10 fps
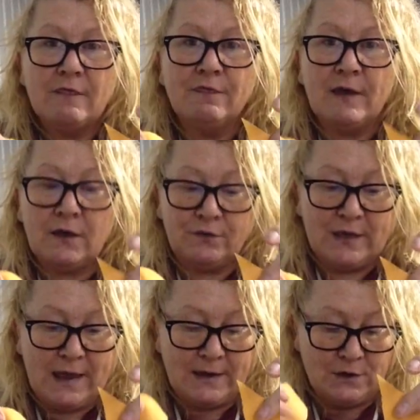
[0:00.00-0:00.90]
That
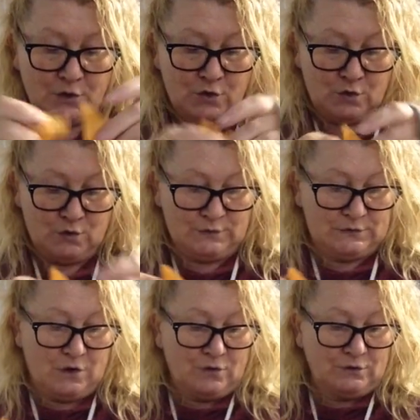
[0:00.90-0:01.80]
then
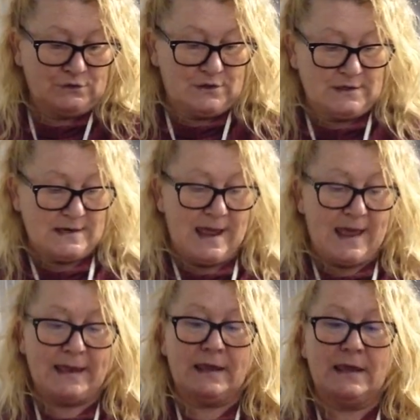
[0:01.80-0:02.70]
goes onto the
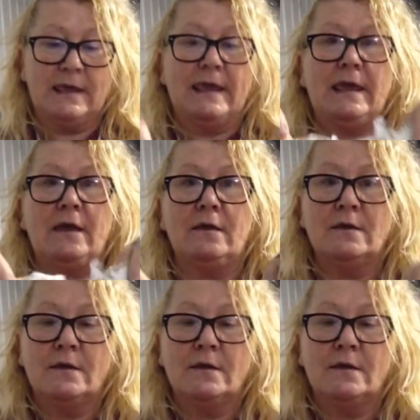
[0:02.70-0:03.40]
neck here